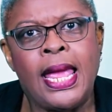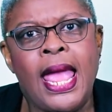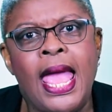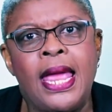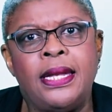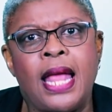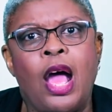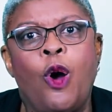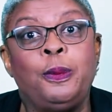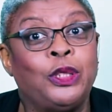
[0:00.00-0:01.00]
And I
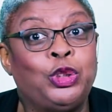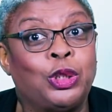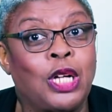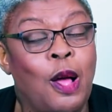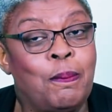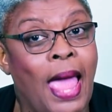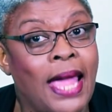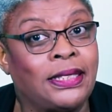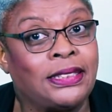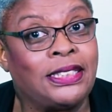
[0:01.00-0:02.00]
hope that you'll come
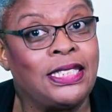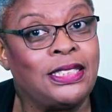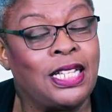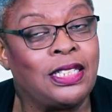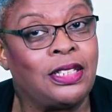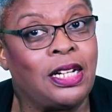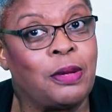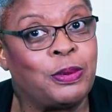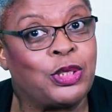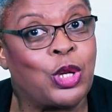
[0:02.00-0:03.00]
back to see another
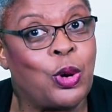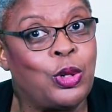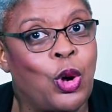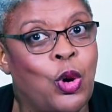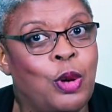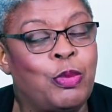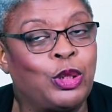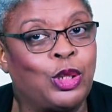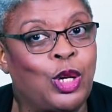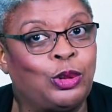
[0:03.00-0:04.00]
episode on
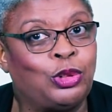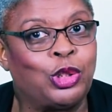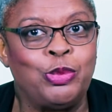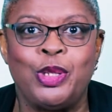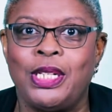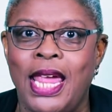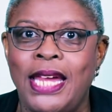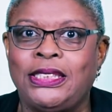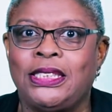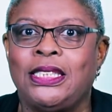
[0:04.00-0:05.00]
multicultural
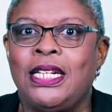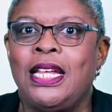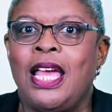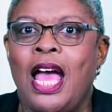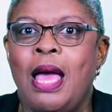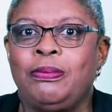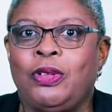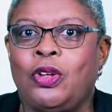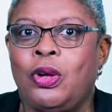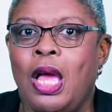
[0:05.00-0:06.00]
communication.
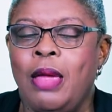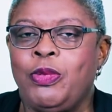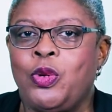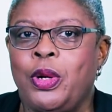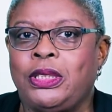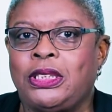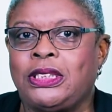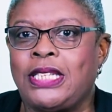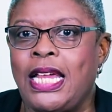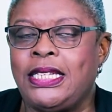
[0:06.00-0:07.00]
I'm going to
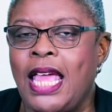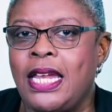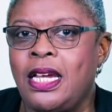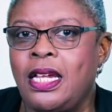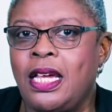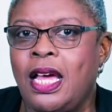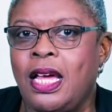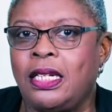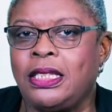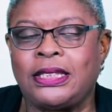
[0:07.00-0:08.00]
say that
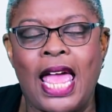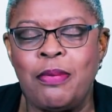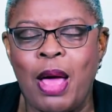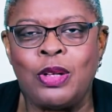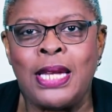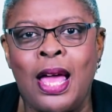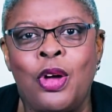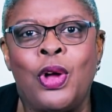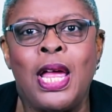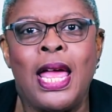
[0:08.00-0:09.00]
it's time out
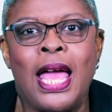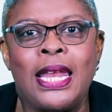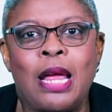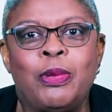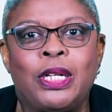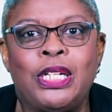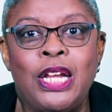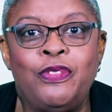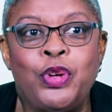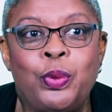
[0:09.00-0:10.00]
now, and I'm going to
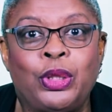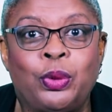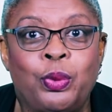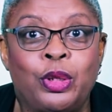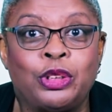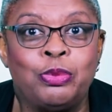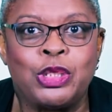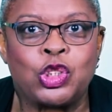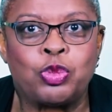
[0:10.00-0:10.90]
leave you with the words of Mr.